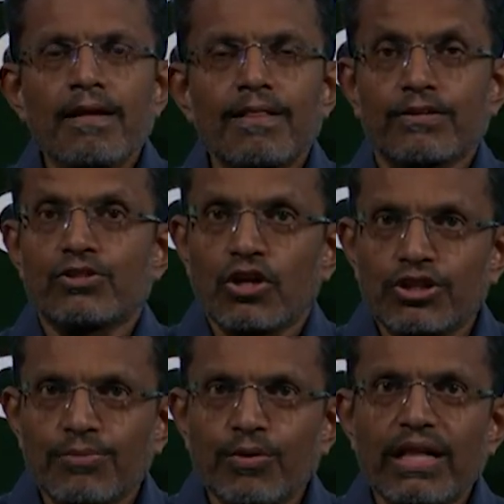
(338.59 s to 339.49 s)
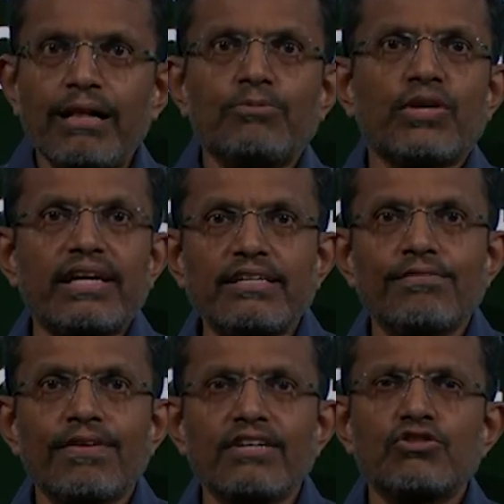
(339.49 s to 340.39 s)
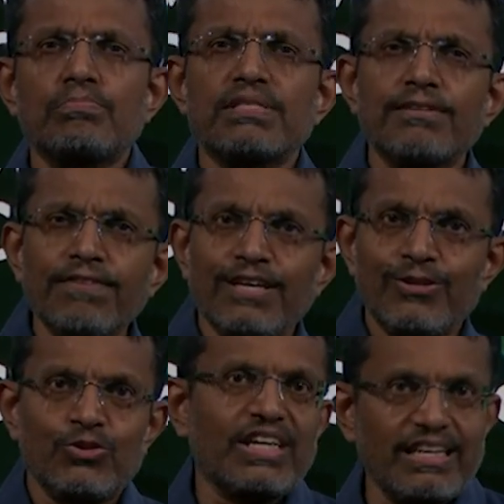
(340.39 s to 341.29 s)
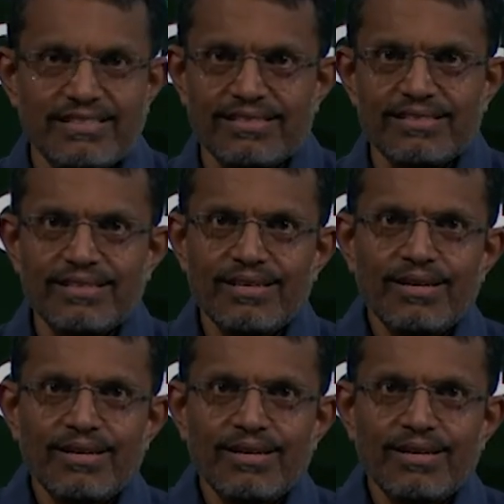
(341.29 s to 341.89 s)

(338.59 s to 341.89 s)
The consortium will help to identify specific use cases